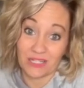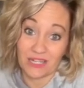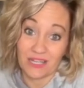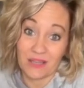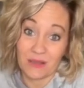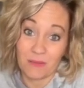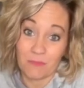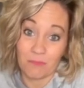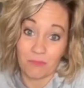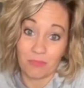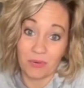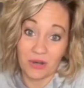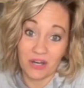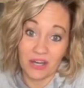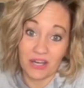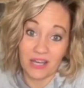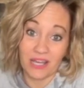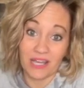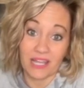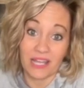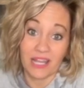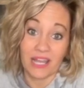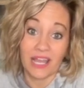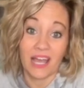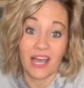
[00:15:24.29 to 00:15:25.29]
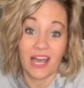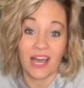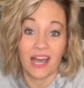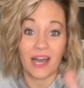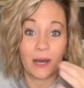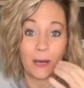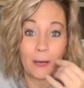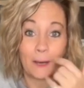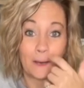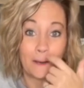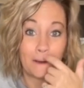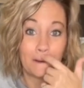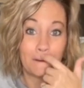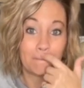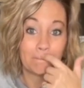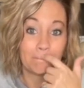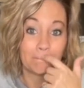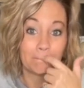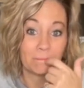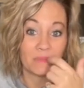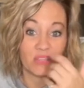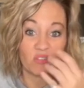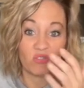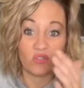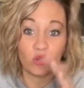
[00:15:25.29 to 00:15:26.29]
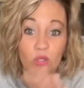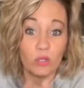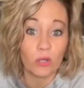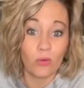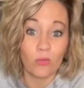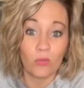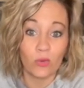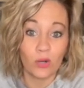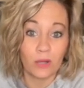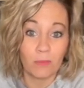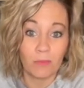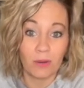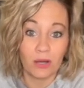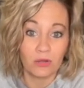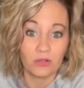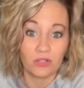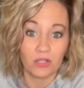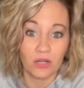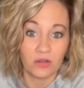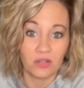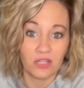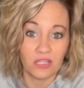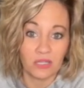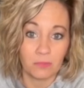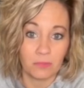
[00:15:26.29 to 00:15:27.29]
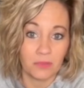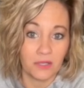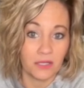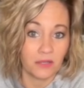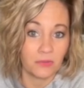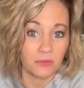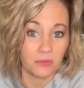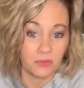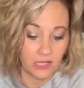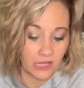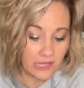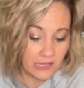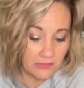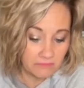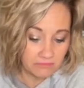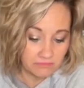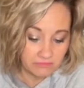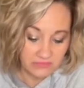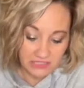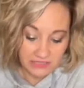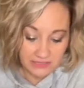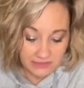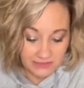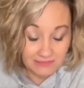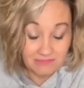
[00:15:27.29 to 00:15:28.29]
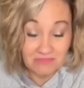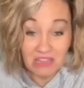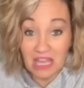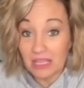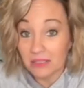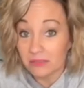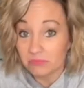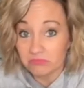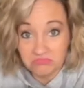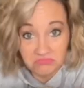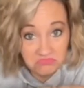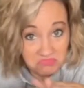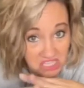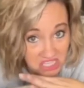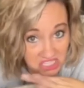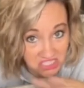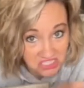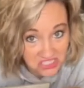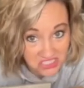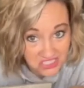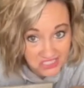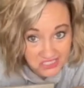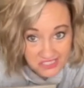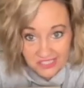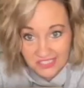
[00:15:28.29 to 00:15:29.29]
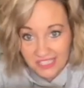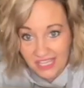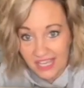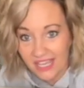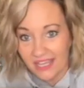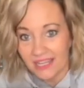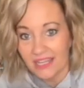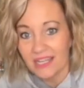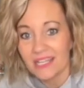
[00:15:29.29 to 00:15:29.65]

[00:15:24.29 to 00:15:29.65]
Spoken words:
But if you don't want a bow, don't get a bow, okay? Just that easy as that.